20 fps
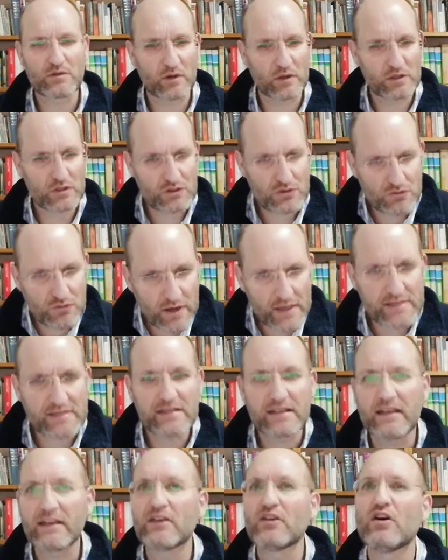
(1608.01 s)
who are
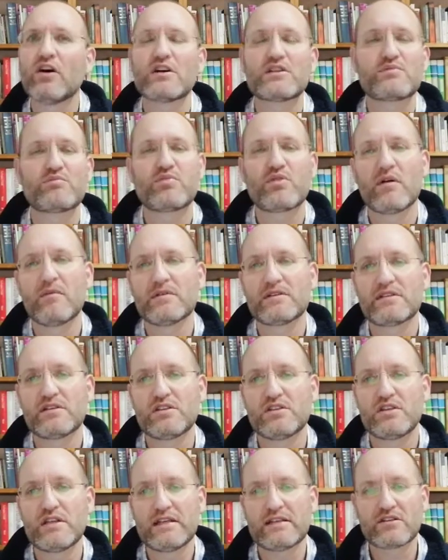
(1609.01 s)
trusting in God's promise
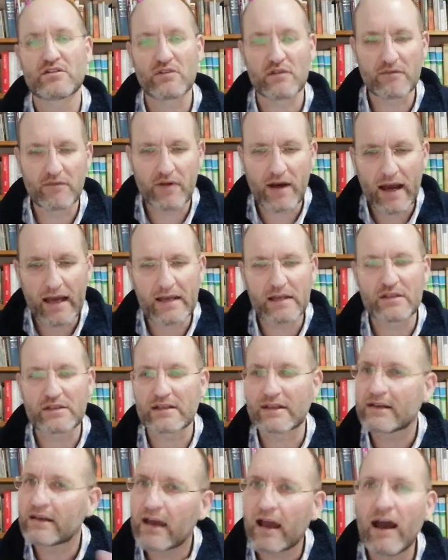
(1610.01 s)
in Jesus, are invited
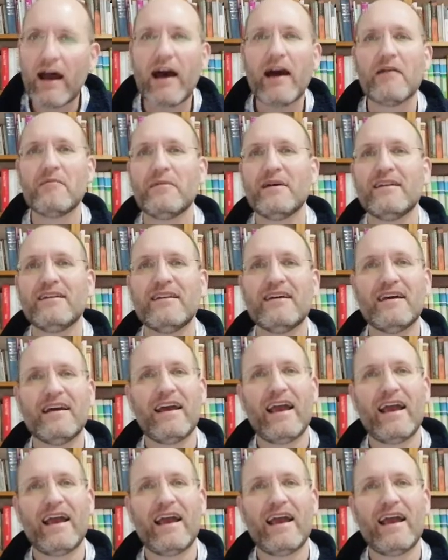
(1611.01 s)
to come and,